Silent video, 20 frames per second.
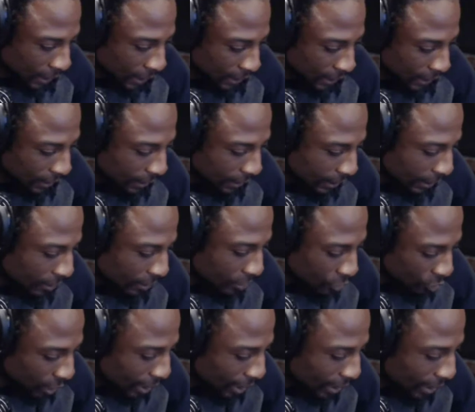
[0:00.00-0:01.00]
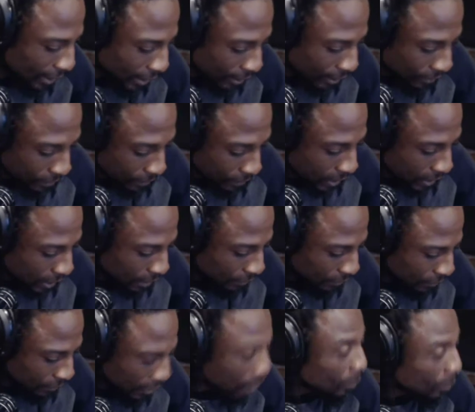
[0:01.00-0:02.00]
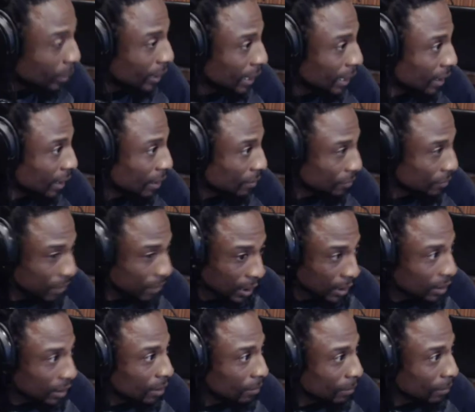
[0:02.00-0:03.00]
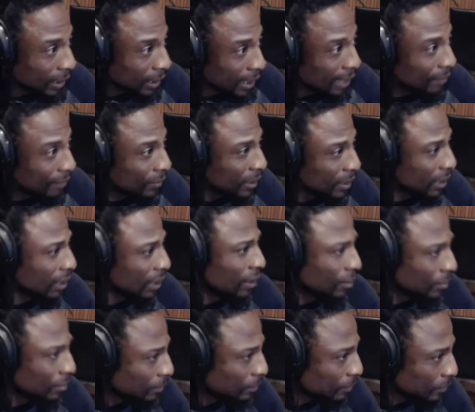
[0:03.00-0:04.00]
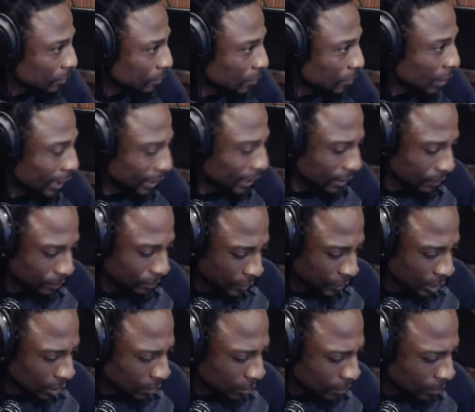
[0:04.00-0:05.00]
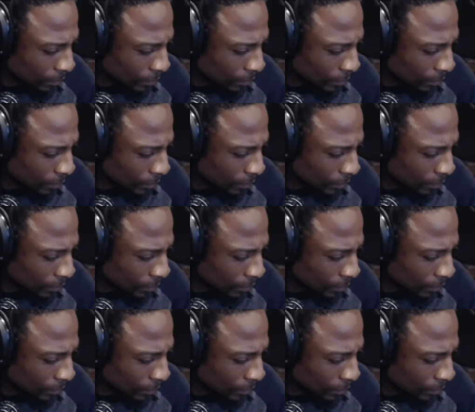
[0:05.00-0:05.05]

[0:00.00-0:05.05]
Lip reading: sincere drive of knowing that I fucked up my life enough, right? So